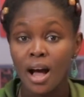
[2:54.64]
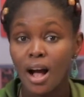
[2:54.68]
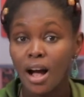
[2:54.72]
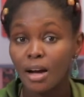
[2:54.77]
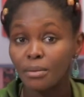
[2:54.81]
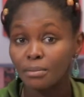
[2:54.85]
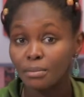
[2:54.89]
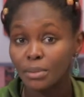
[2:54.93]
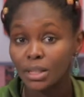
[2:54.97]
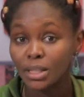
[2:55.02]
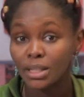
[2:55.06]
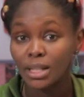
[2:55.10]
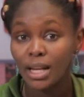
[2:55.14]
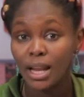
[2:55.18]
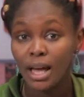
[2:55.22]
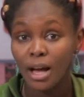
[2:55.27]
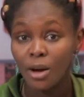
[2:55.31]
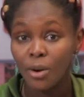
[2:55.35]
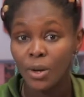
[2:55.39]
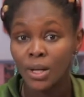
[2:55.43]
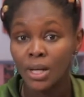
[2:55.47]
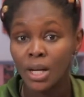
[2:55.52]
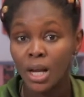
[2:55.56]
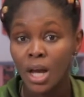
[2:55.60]
Ahmed
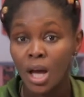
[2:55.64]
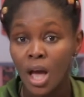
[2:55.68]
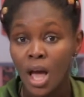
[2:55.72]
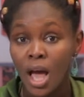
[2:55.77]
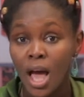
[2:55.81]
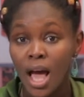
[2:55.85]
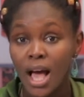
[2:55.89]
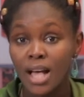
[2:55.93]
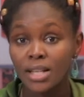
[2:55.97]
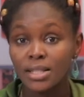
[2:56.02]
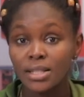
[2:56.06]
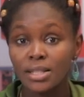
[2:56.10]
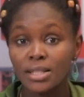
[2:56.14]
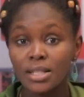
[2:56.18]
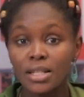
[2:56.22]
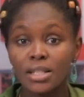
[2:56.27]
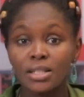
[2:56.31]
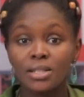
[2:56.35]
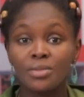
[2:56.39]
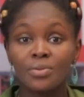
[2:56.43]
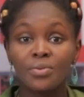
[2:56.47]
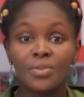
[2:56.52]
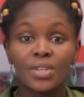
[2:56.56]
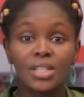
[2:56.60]
Lawan, has
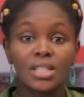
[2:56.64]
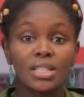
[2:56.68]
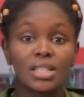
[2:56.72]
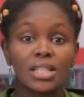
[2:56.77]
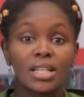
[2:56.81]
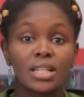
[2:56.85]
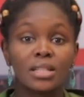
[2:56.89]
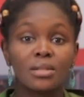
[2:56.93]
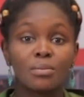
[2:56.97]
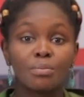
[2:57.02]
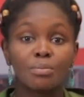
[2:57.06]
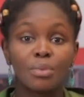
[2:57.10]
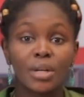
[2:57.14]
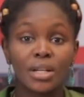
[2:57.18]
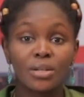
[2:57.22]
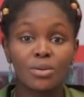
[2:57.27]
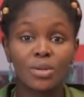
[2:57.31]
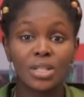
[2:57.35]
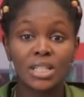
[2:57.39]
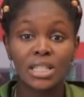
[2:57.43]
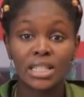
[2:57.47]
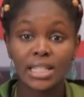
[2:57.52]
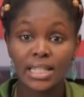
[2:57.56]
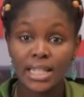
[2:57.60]
since visited
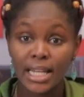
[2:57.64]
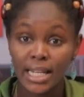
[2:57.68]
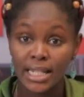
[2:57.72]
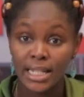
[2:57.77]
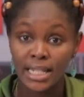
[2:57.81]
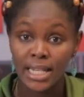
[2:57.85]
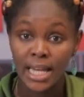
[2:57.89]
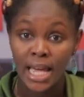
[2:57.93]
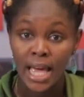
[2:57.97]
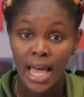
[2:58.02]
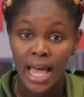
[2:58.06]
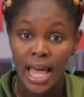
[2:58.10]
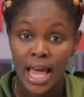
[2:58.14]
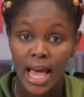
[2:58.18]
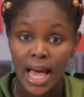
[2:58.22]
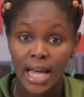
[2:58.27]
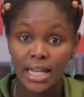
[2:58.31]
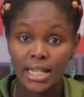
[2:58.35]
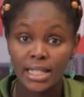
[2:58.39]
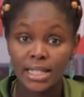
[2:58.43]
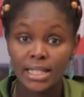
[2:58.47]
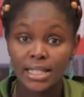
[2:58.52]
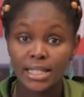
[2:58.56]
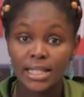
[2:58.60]
Benue State
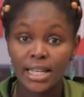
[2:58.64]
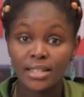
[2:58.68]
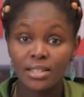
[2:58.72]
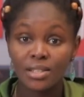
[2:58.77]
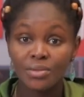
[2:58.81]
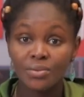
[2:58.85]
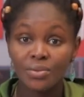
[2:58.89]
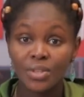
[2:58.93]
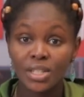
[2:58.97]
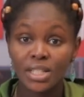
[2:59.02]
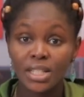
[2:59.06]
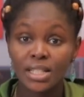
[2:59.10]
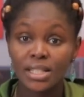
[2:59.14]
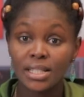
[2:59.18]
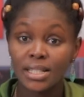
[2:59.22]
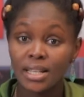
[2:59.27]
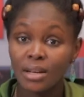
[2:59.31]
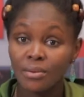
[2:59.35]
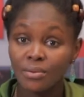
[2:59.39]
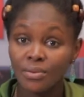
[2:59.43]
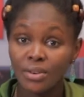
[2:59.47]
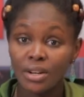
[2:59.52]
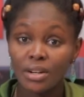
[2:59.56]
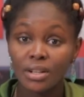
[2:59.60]
and is set to visit
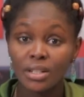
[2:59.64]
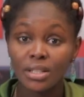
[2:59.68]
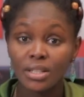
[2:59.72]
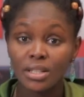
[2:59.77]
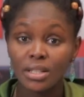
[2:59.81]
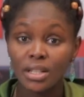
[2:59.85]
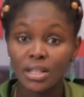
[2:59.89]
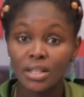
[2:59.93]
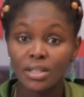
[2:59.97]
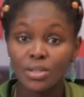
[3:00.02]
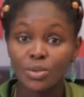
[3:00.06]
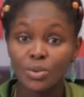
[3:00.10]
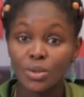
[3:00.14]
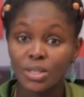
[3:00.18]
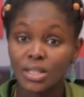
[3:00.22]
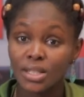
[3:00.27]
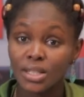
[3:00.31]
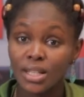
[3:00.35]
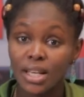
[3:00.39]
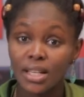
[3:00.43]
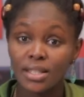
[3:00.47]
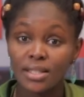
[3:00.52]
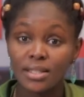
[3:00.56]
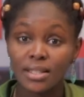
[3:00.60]
Zamfara State to
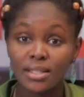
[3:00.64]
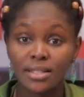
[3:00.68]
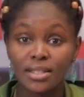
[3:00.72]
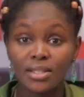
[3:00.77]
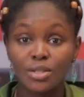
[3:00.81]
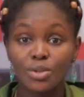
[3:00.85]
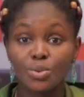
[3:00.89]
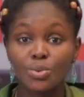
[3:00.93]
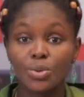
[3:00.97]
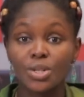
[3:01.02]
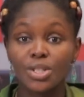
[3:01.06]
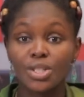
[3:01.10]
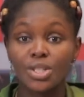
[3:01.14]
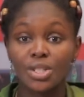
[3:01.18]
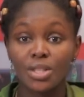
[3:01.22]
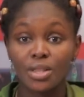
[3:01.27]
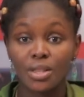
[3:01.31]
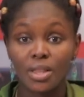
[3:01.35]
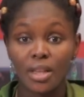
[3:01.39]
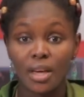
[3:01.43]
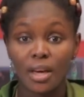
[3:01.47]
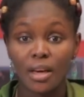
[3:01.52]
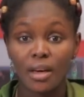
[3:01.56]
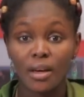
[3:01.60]
assess the situation
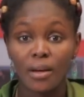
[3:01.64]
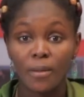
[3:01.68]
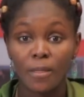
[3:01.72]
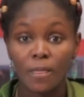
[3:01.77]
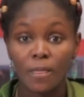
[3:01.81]
there.